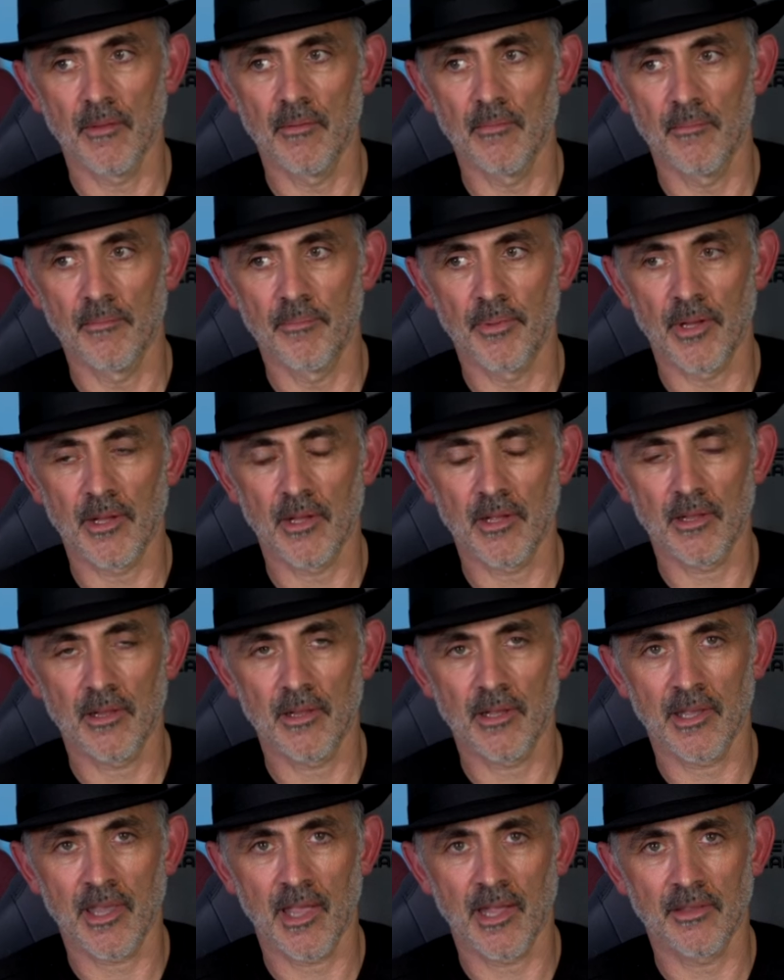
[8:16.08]
but
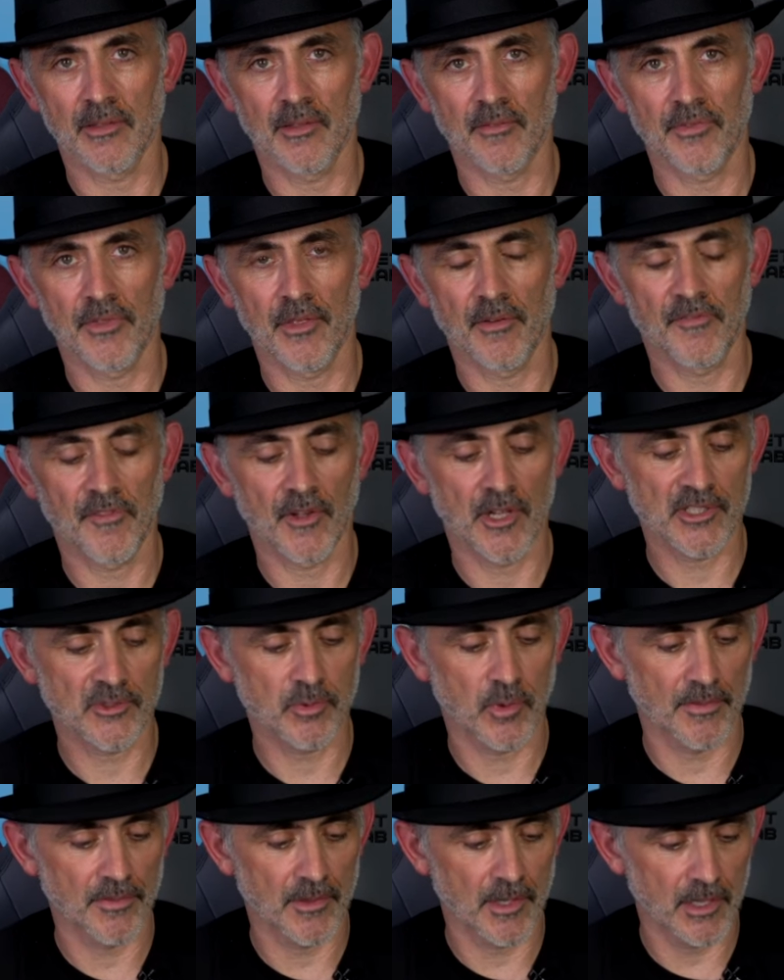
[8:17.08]
again, the, the first
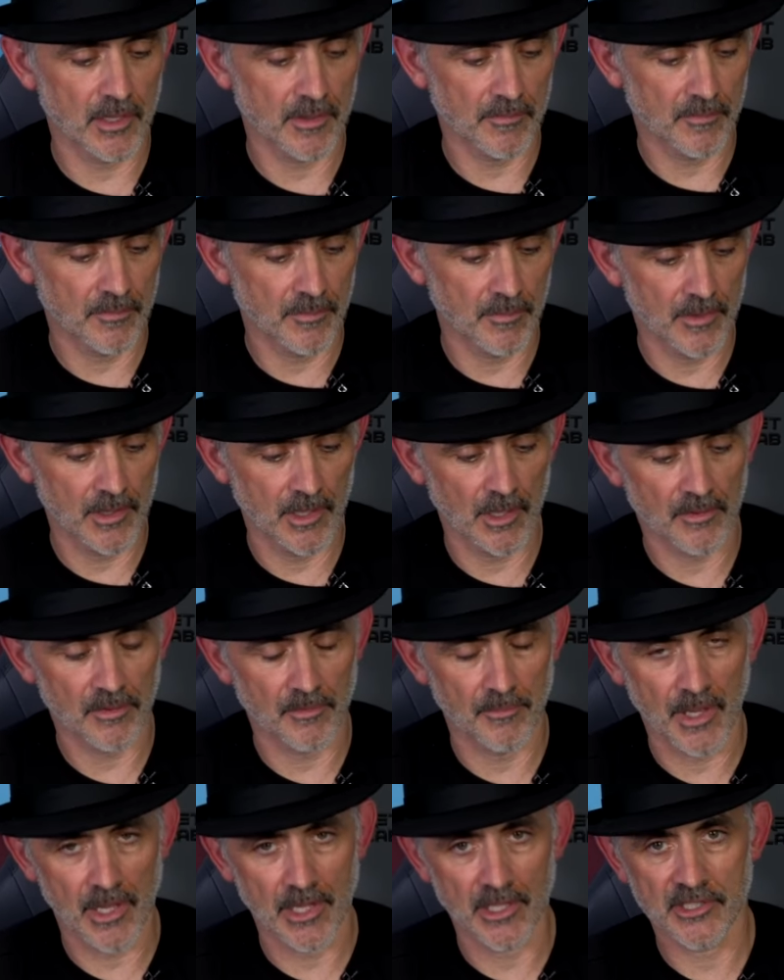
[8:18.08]
one, the, the other
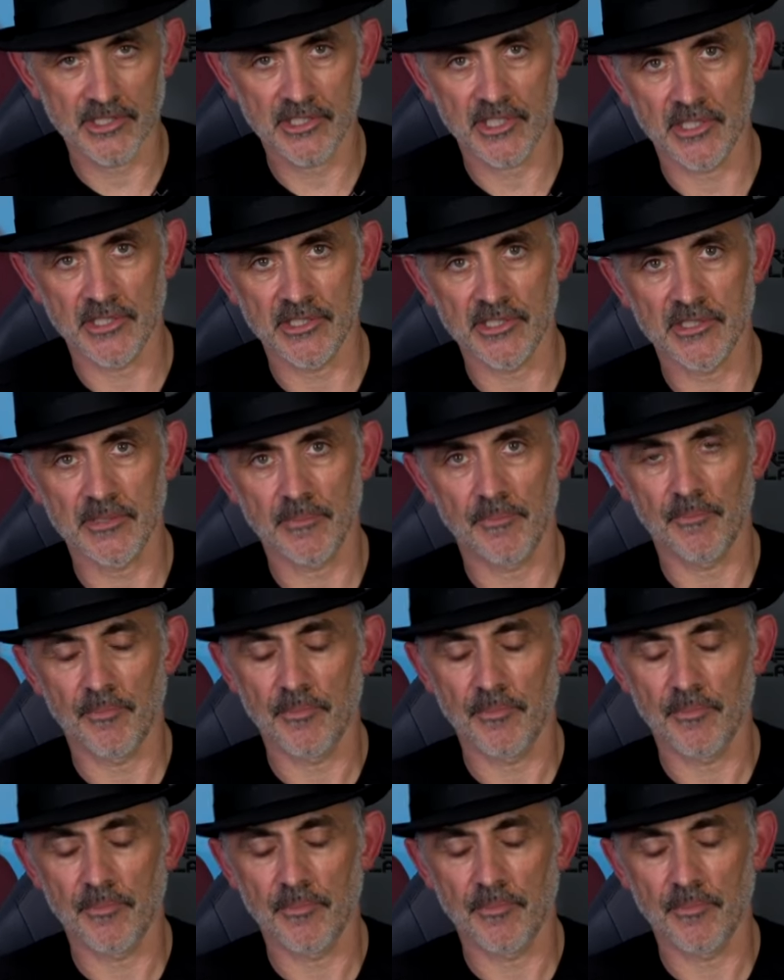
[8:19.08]
mates, is